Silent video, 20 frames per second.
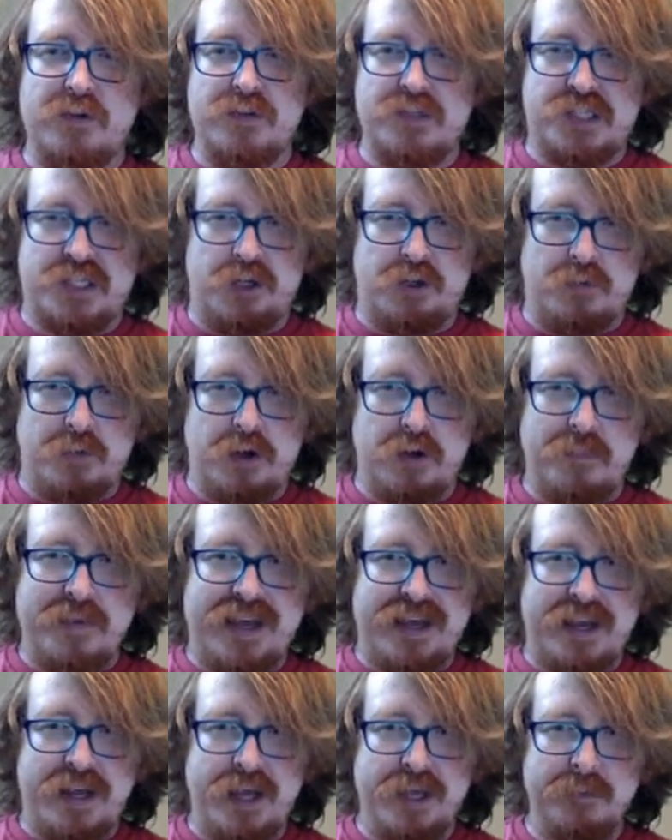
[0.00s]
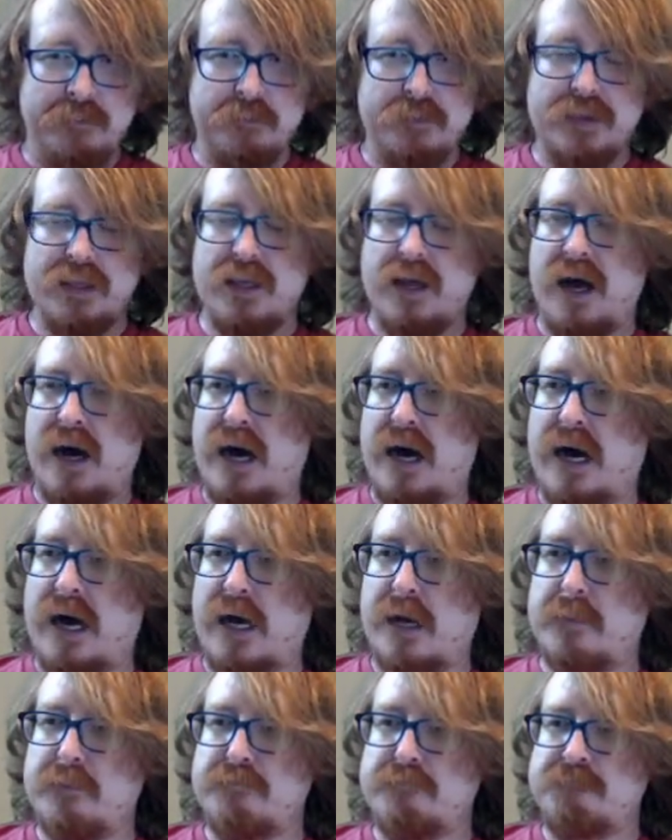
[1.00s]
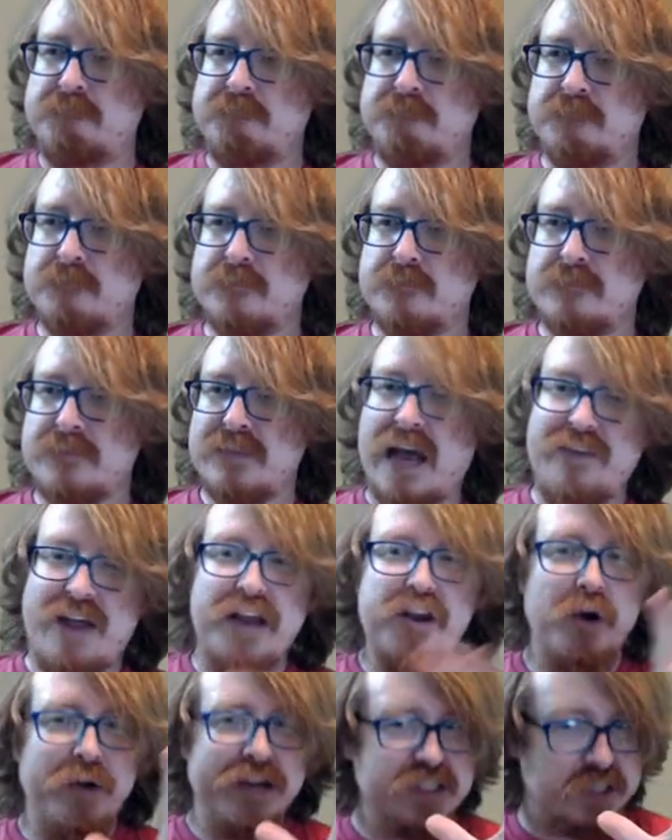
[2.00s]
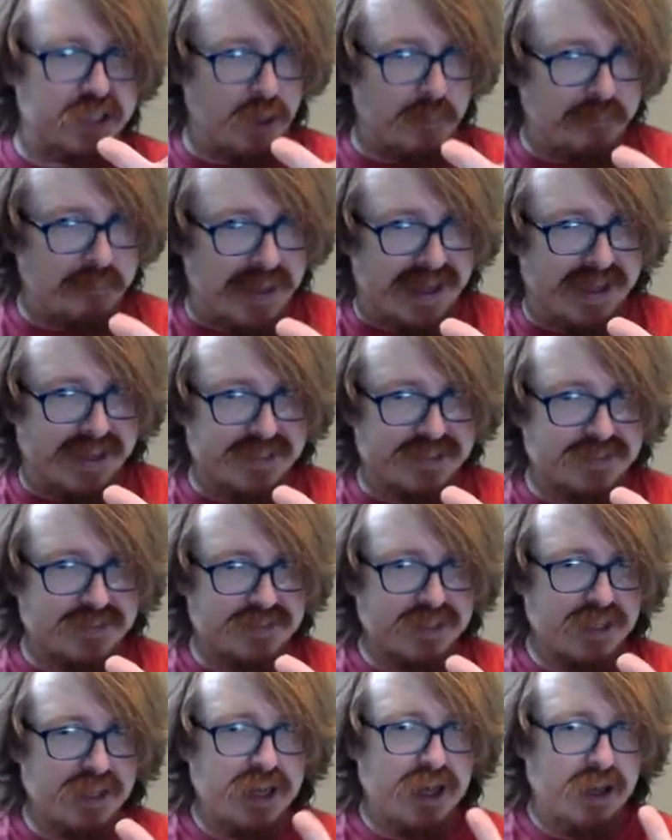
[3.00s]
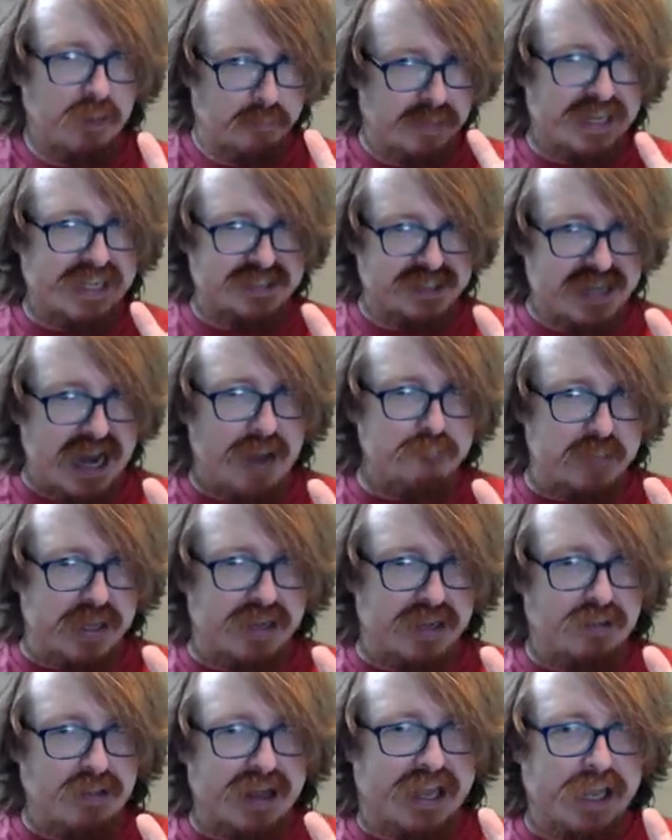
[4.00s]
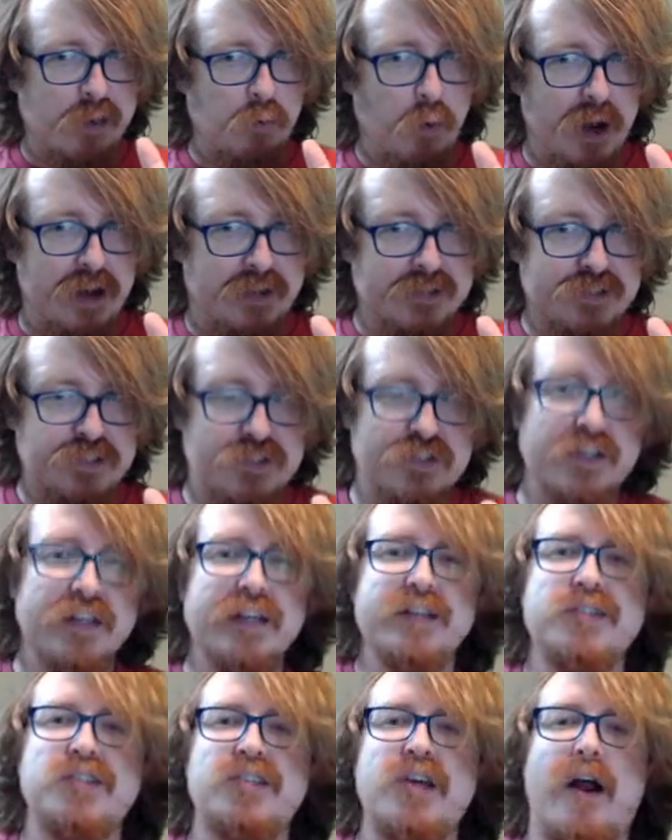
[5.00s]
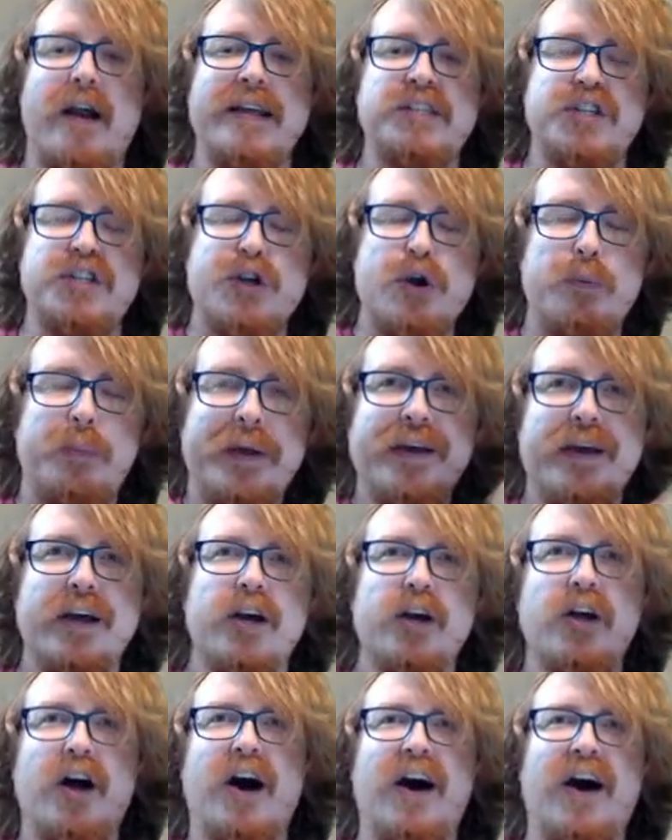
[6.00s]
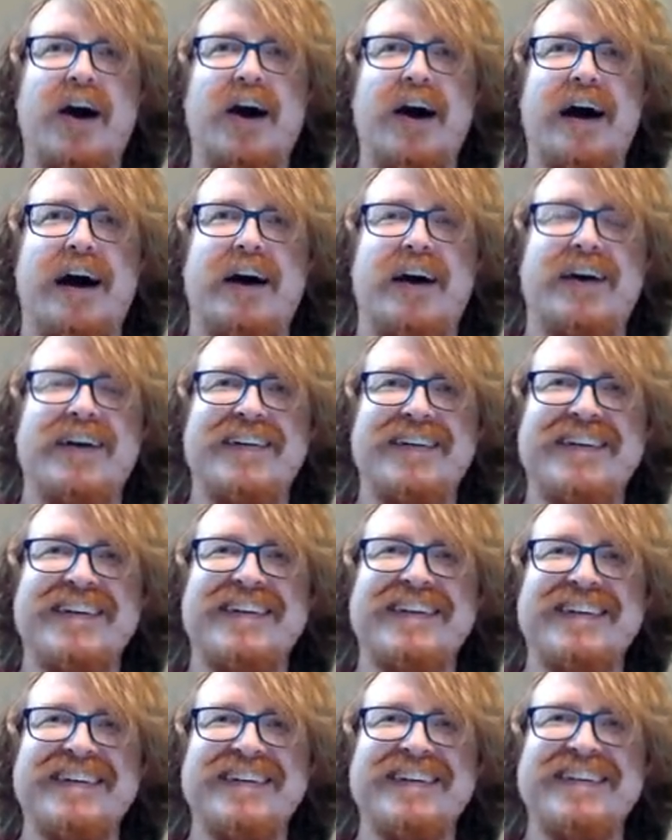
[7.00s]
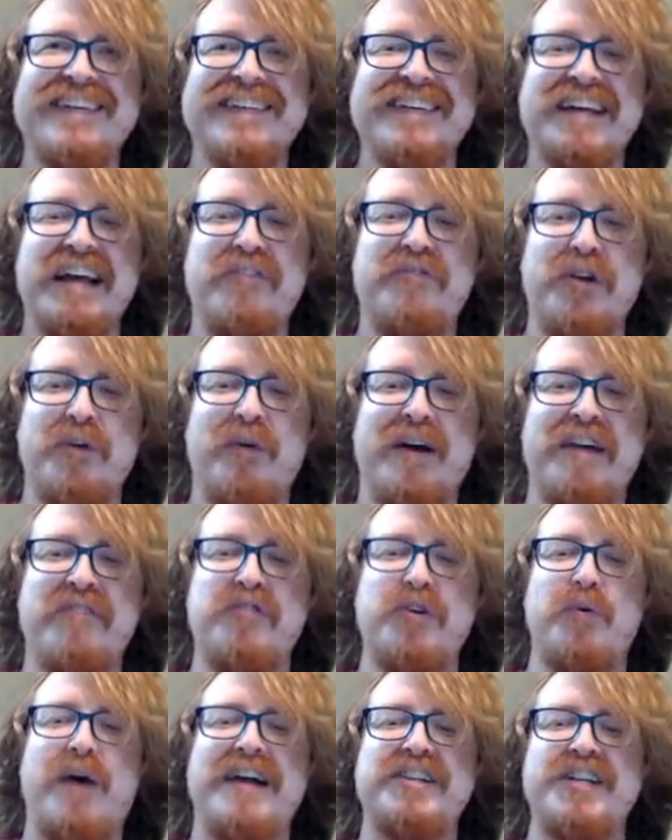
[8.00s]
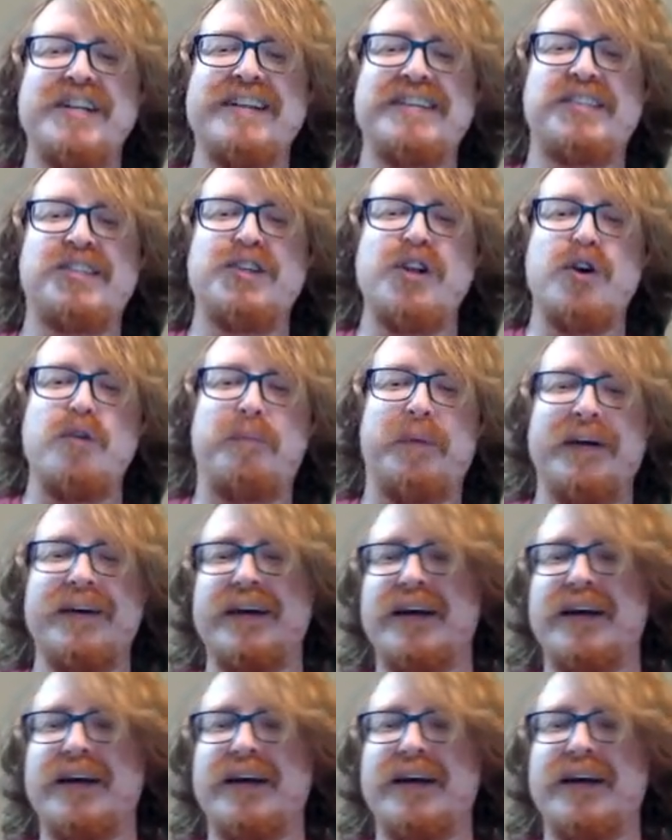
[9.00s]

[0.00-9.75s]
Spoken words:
still real big. I mean, I know he's still big, but he's not big like he was. Sorry, Snoop. If you're watching this, Snoop,